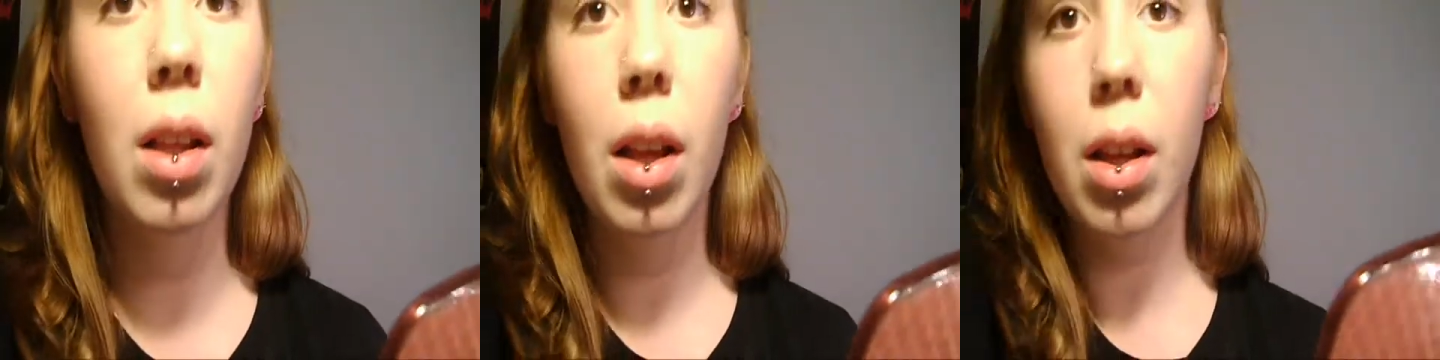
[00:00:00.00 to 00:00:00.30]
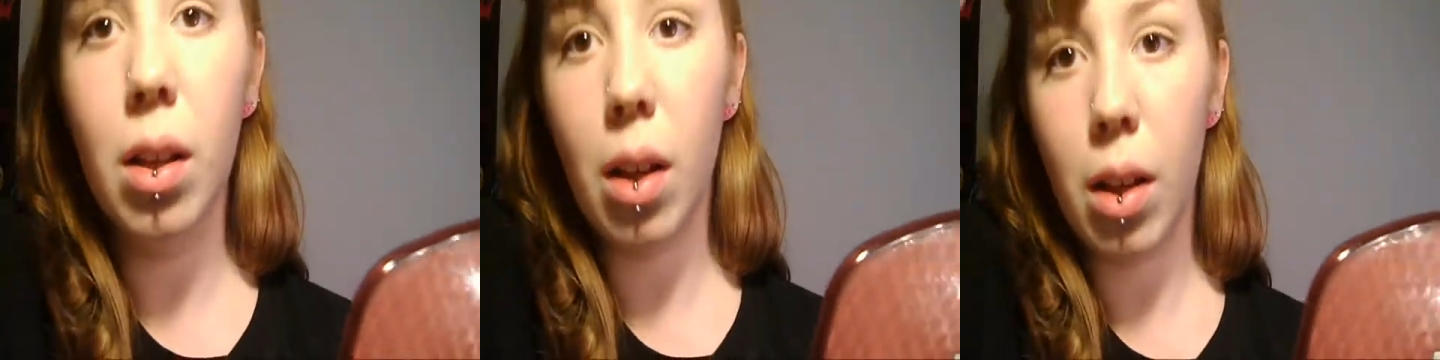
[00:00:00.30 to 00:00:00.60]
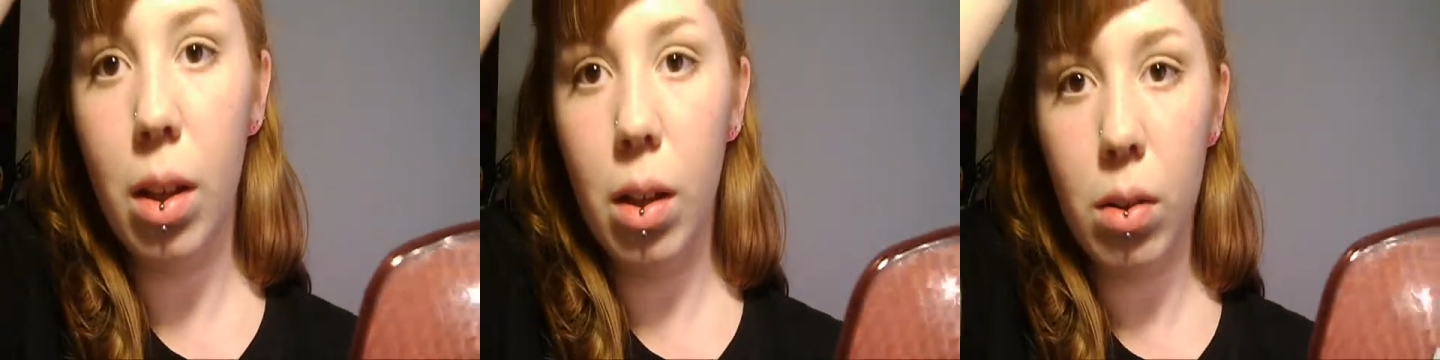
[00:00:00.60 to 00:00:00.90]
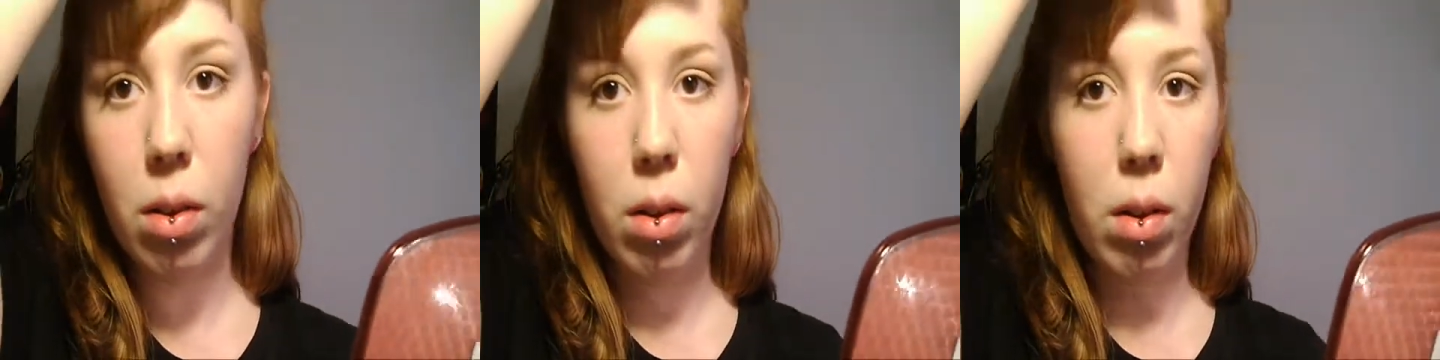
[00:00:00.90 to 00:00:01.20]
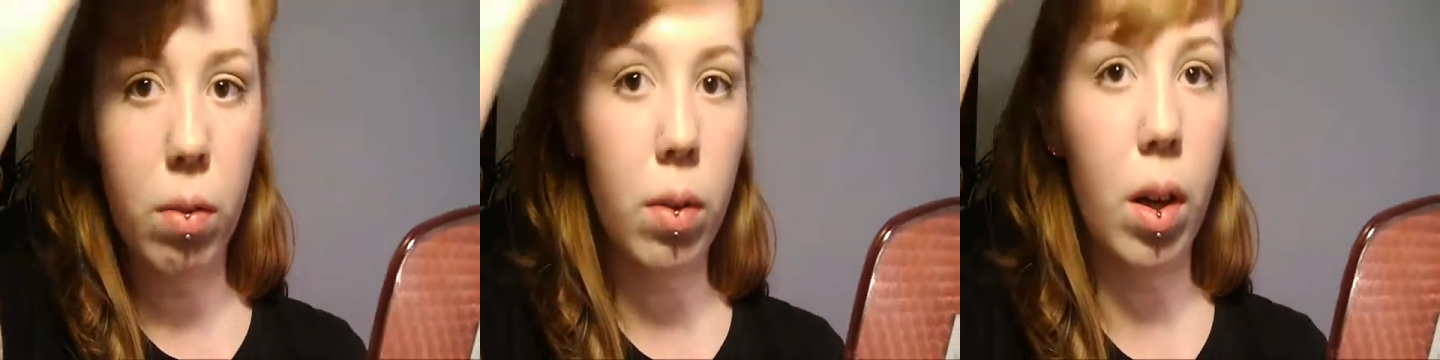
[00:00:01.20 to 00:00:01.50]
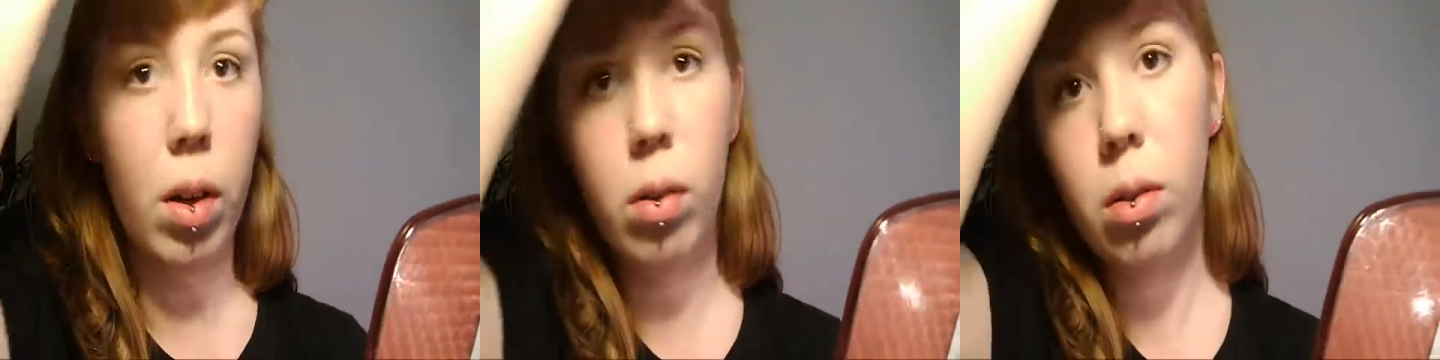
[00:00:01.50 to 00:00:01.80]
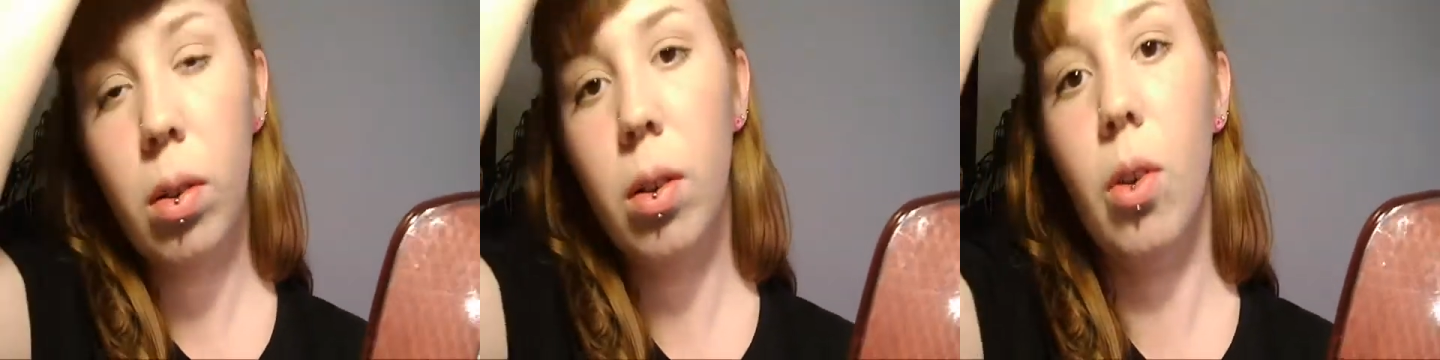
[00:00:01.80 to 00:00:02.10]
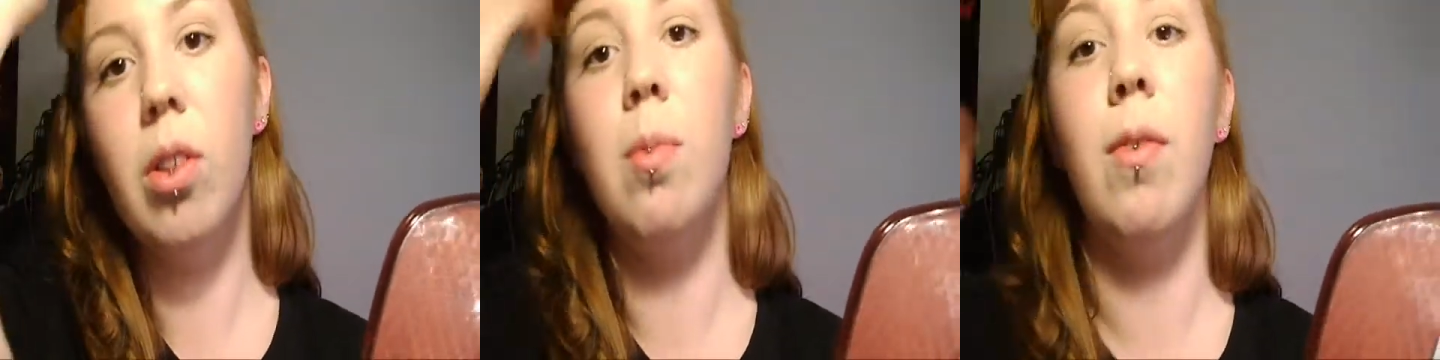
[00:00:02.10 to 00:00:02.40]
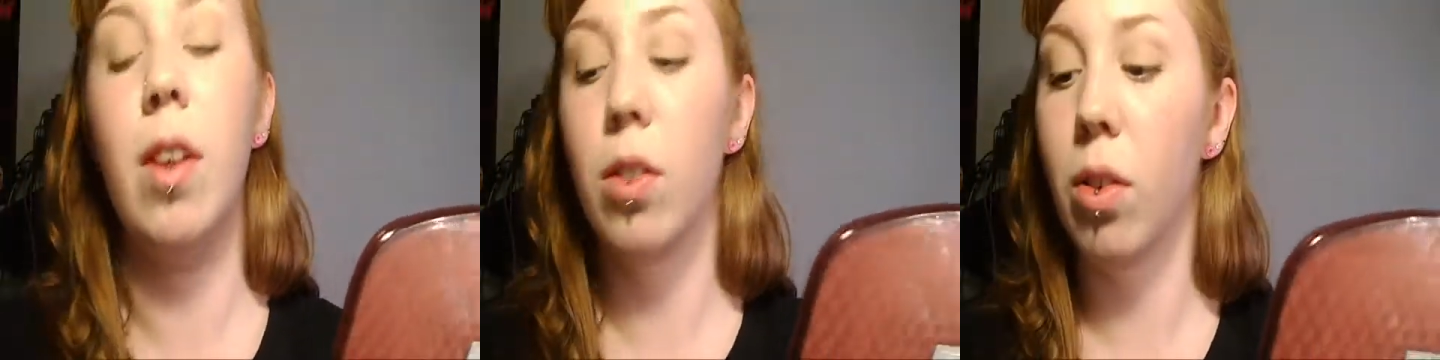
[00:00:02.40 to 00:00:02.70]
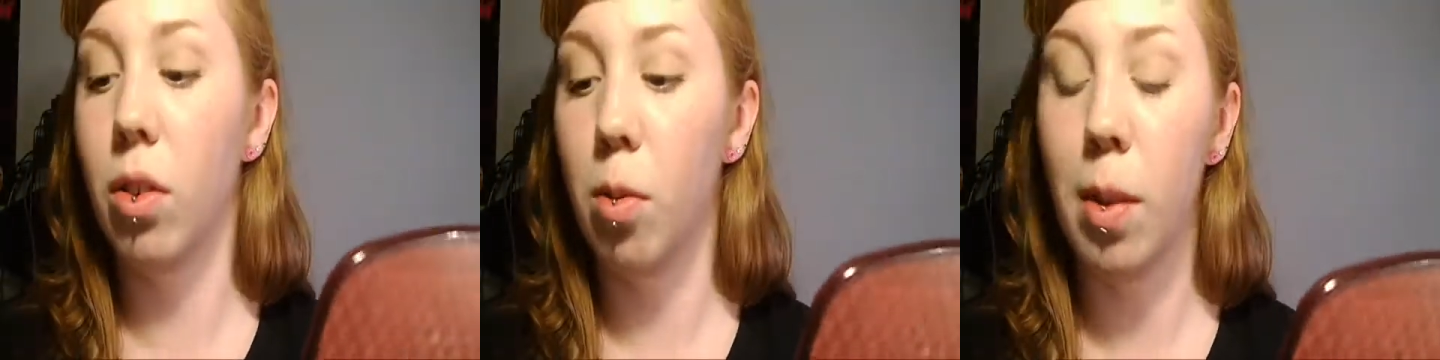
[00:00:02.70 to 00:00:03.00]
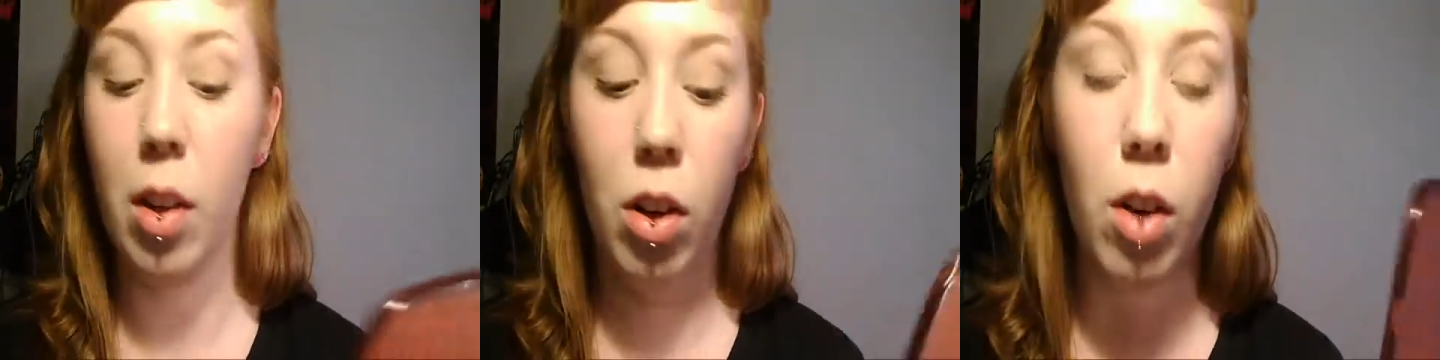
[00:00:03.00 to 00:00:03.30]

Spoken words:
I think it's good enough for now. Notice my face looks a little bit thinner.